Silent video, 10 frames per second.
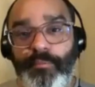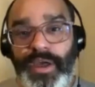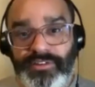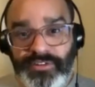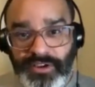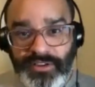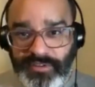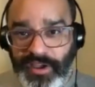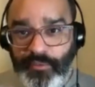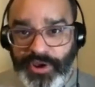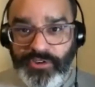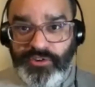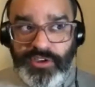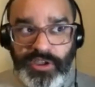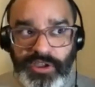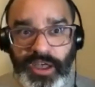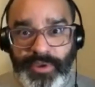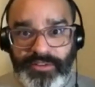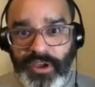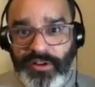Mac chicken sandwich at
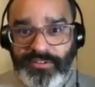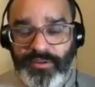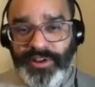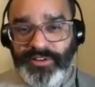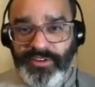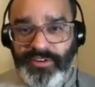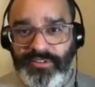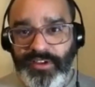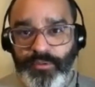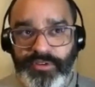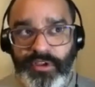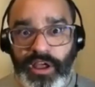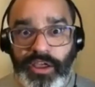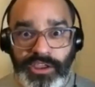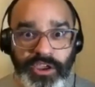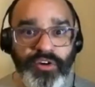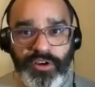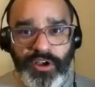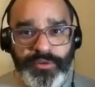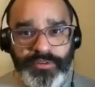McDonald's, a Mac chicken sandwich a year
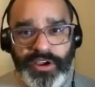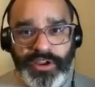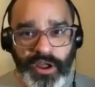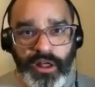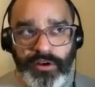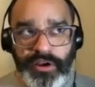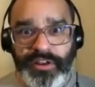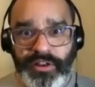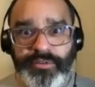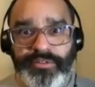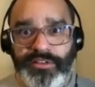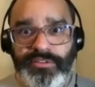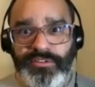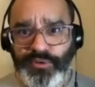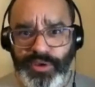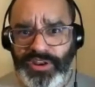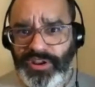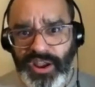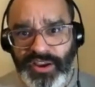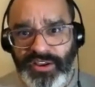ago was like $1, and now it's like
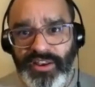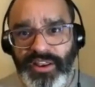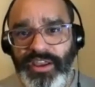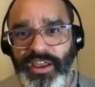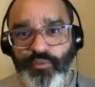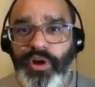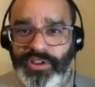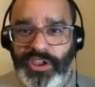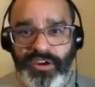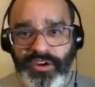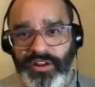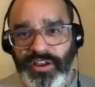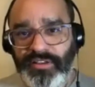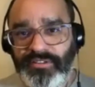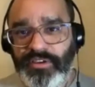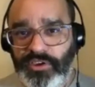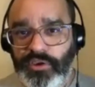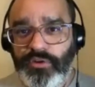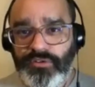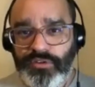$2.89. Like in 1 year, like that's a
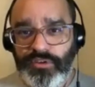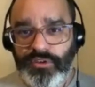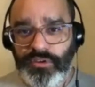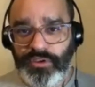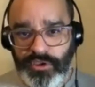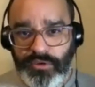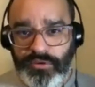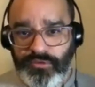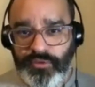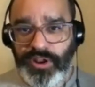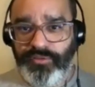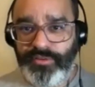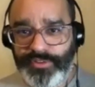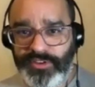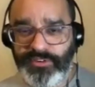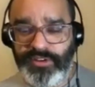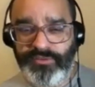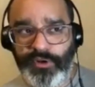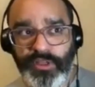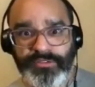huge rate of inflation
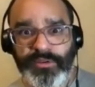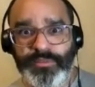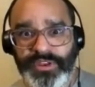on something